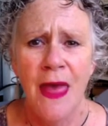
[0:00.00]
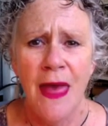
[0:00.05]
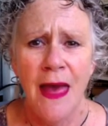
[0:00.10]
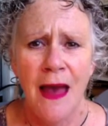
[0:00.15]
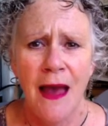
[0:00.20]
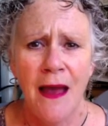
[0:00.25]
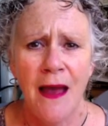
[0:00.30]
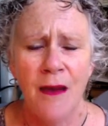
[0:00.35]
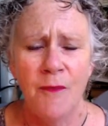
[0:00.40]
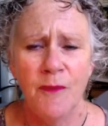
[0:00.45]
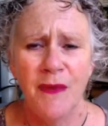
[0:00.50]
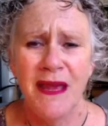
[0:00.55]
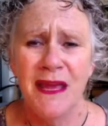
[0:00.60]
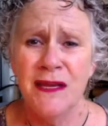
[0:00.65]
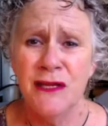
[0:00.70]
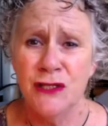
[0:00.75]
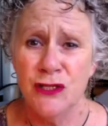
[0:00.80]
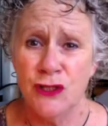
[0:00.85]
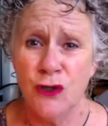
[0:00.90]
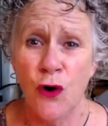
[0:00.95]
and
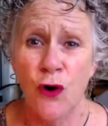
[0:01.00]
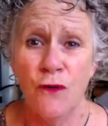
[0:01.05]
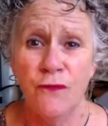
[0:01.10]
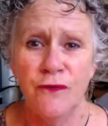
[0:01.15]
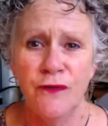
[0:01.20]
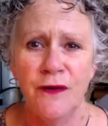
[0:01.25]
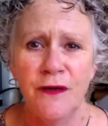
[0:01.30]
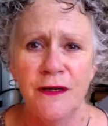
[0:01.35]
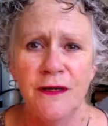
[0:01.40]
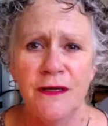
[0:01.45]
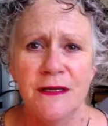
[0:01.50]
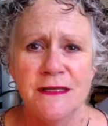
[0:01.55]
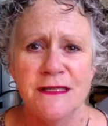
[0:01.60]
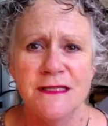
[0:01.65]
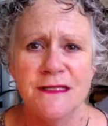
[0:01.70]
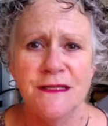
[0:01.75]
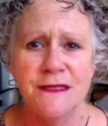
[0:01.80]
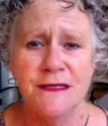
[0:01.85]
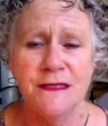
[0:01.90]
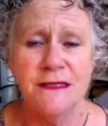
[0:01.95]
it's often
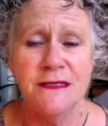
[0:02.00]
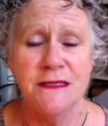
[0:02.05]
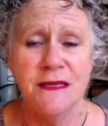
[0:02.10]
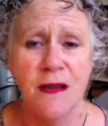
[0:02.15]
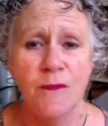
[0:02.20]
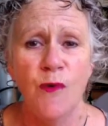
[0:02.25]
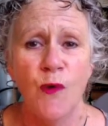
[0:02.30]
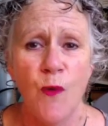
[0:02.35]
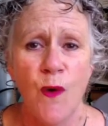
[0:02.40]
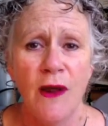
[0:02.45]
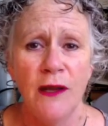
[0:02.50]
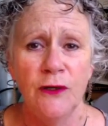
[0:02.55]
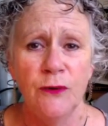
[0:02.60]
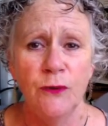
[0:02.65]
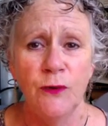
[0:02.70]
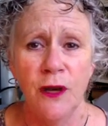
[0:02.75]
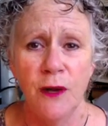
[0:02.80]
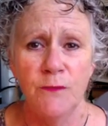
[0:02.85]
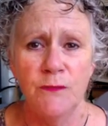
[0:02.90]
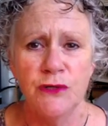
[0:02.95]
listed as number 1 or
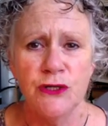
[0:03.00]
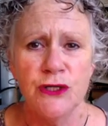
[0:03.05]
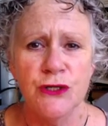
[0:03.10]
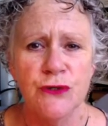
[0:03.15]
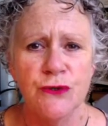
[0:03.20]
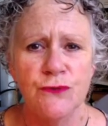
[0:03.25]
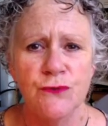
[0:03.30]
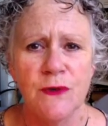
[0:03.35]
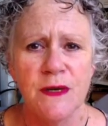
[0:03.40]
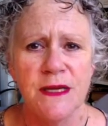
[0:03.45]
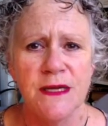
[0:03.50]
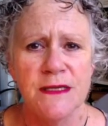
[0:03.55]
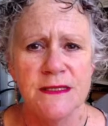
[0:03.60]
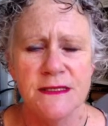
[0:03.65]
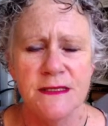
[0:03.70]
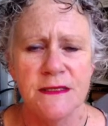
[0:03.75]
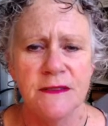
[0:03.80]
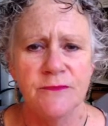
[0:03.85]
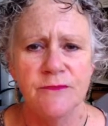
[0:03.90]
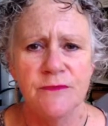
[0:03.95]
number 2
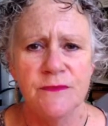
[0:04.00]
reason.